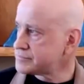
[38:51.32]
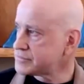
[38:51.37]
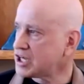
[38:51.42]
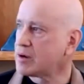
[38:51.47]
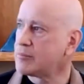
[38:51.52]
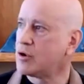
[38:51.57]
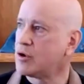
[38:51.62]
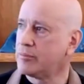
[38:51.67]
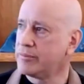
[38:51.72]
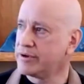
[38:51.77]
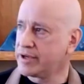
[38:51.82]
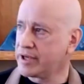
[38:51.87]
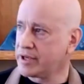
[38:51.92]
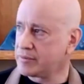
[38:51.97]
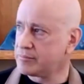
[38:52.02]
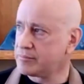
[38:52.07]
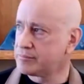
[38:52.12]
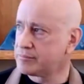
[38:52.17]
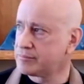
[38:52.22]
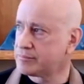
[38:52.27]
Come home
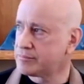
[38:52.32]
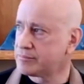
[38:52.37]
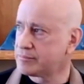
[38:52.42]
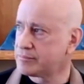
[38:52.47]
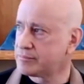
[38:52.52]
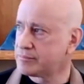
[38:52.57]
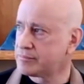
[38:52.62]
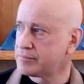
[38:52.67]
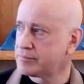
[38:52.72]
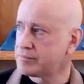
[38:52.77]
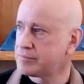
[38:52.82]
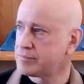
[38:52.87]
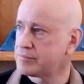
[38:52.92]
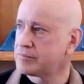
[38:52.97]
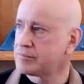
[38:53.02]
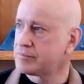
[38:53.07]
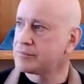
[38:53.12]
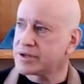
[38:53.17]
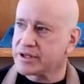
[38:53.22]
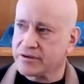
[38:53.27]
again.
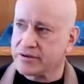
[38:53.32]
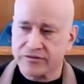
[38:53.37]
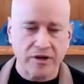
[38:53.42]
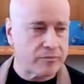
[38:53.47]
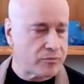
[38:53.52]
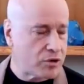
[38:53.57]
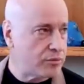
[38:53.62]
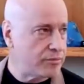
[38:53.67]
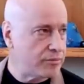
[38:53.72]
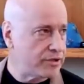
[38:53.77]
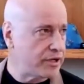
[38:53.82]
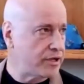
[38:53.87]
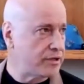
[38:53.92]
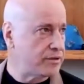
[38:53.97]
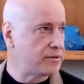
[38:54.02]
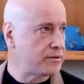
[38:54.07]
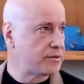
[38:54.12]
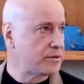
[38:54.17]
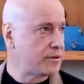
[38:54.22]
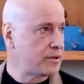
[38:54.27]
Please come home again.
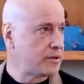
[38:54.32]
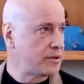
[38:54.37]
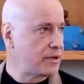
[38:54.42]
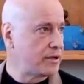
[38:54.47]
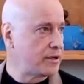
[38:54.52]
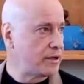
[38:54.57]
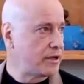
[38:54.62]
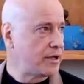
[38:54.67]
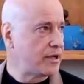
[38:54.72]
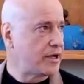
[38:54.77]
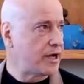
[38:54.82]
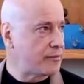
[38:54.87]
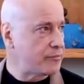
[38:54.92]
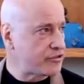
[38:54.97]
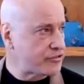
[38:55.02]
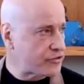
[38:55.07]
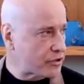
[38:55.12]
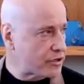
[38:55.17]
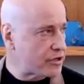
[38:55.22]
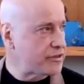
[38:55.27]
I'm
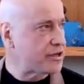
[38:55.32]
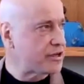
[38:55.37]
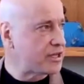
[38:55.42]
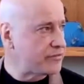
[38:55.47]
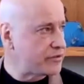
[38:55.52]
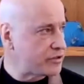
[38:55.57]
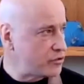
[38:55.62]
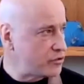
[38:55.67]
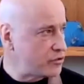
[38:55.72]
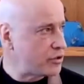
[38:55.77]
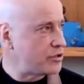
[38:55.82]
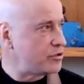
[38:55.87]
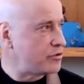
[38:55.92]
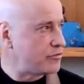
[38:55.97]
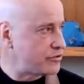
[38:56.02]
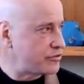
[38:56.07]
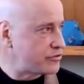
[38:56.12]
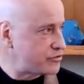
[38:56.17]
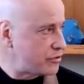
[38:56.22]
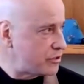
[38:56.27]
sorry that I've ignored you
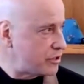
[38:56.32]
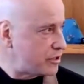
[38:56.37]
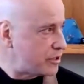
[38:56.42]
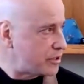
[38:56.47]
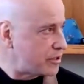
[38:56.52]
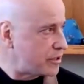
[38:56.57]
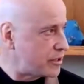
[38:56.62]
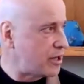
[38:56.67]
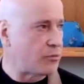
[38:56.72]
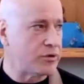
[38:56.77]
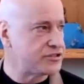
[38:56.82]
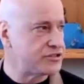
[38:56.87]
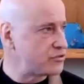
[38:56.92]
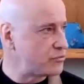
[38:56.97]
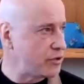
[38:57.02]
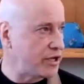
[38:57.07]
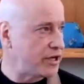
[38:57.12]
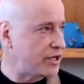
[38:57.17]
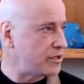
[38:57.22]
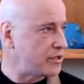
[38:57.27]
for so long. I
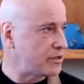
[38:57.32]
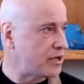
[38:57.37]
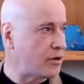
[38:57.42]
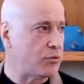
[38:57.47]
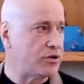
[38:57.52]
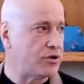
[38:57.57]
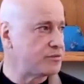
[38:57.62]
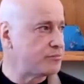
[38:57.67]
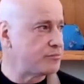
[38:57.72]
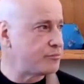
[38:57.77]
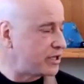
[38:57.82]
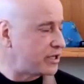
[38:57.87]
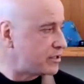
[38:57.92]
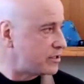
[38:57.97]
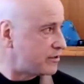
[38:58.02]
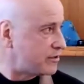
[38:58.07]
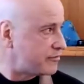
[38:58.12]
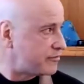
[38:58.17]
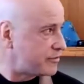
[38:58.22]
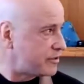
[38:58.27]
wasn't ready. I wasn't big
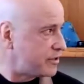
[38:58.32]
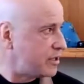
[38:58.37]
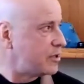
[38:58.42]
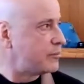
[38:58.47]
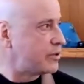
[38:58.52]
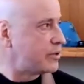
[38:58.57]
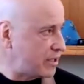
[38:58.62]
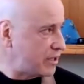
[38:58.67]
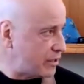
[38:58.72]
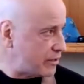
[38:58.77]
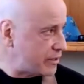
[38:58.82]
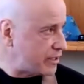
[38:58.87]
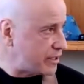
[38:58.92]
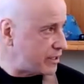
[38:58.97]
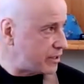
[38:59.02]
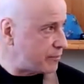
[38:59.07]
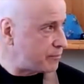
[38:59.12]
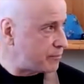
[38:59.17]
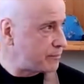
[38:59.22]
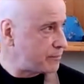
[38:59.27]
enough. But now I
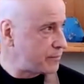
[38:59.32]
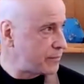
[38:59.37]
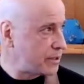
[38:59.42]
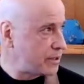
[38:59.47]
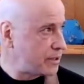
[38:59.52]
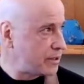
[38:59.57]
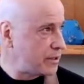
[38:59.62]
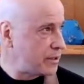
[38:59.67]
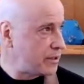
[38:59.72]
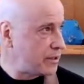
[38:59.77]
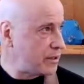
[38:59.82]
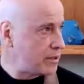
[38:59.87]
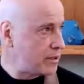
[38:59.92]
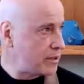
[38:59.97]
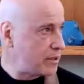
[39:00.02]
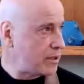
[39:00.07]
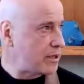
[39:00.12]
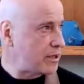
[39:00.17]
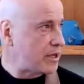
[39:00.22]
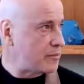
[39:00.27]
am.
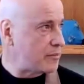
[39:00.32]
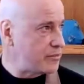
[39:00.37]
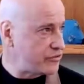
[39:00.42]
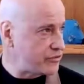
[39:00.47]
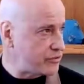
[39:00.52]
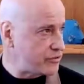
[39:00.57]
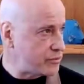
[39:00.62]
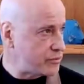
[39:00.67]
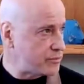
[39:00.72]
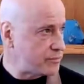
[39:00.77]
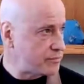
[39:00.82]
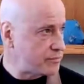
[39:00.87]
I miss you.